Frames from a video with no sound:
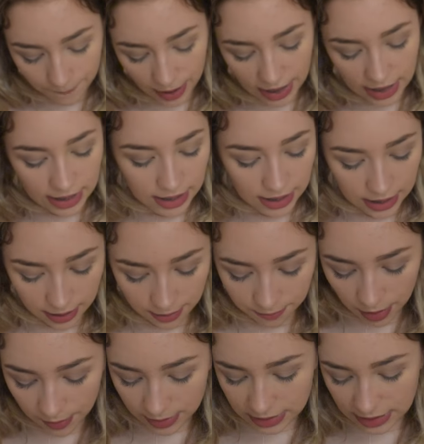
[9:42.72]
my
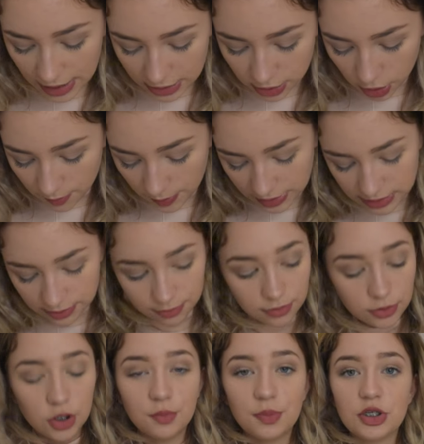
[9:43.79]
mum and dad got me some
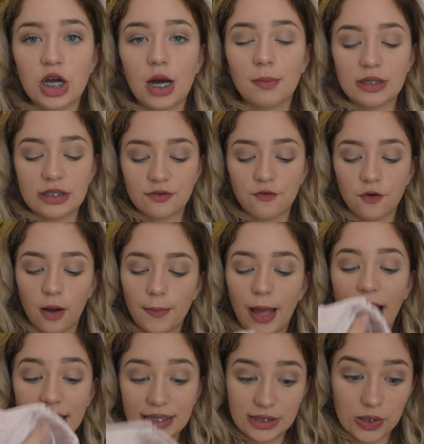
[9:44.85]
new pyjamas from
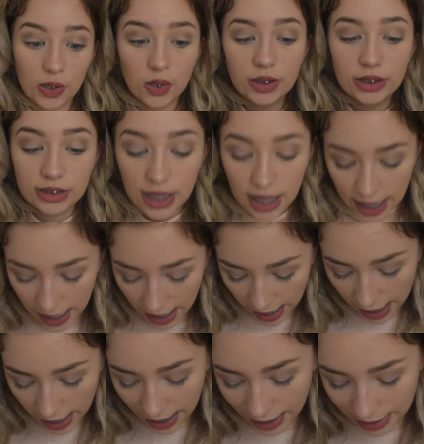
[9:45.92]
ASOS
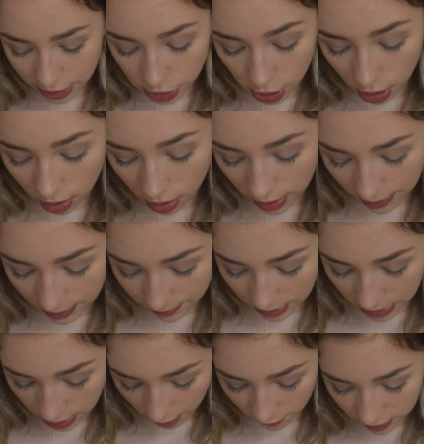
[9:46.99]
and I am
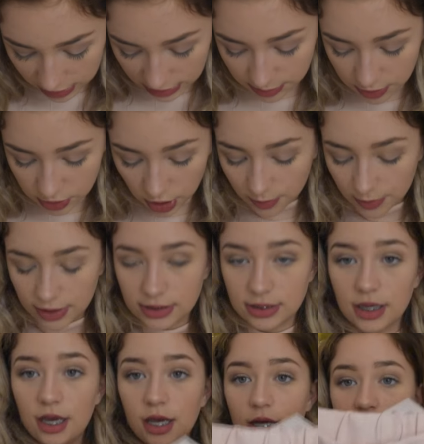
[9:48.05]
in love with these pyjamas.
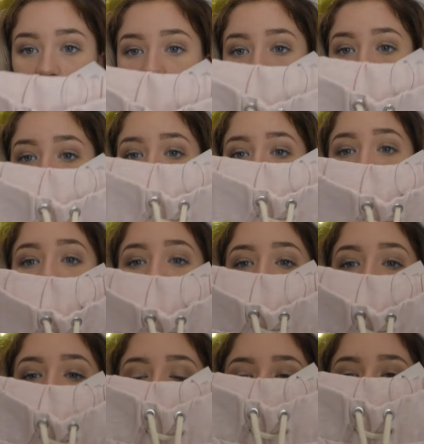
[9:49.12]
So the first one they
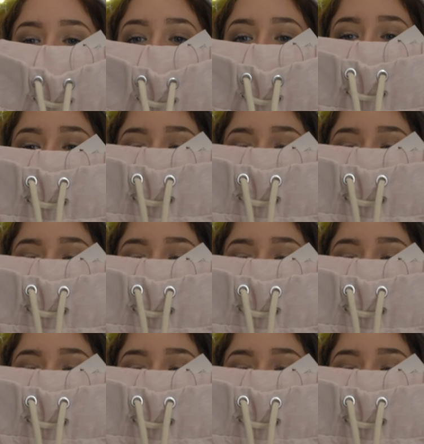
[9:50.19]
got me were just